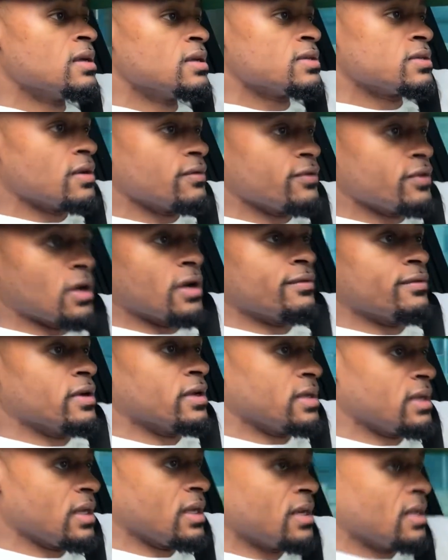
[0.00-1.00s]
So if you're ever
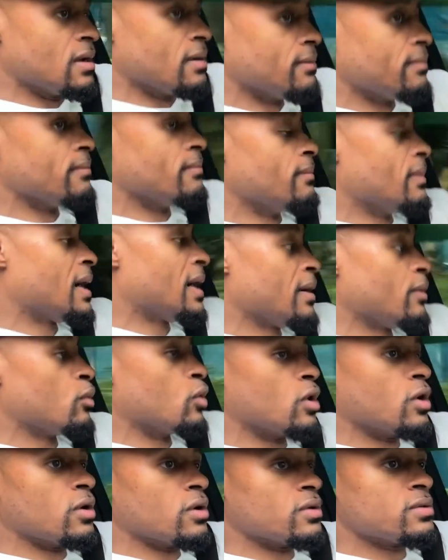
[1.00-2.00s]
in any of my
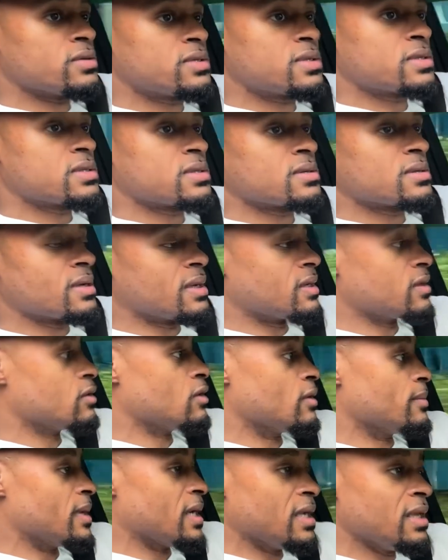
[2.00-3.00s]
worlds, like you're
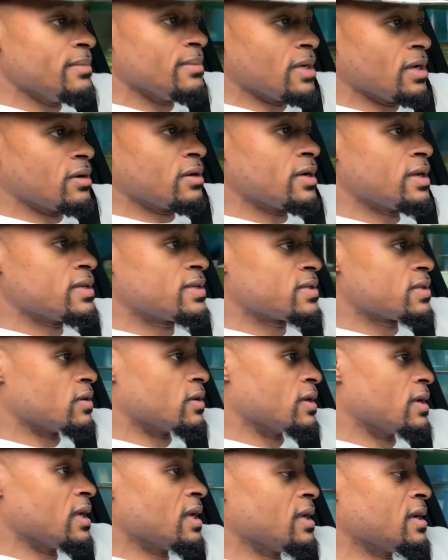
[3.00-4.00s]
on my email list
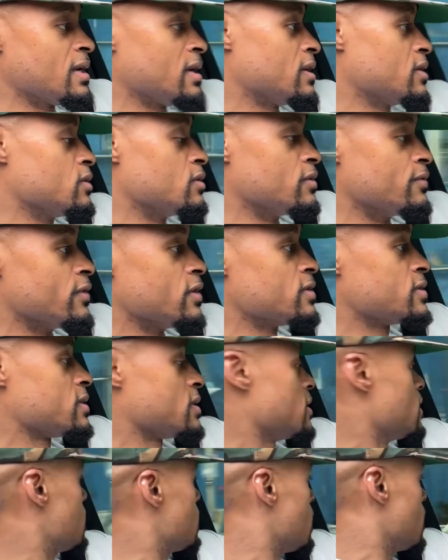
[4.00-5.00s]
or in our
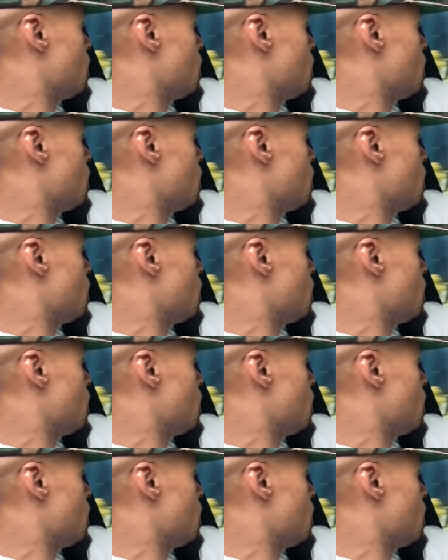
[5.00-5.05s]
university,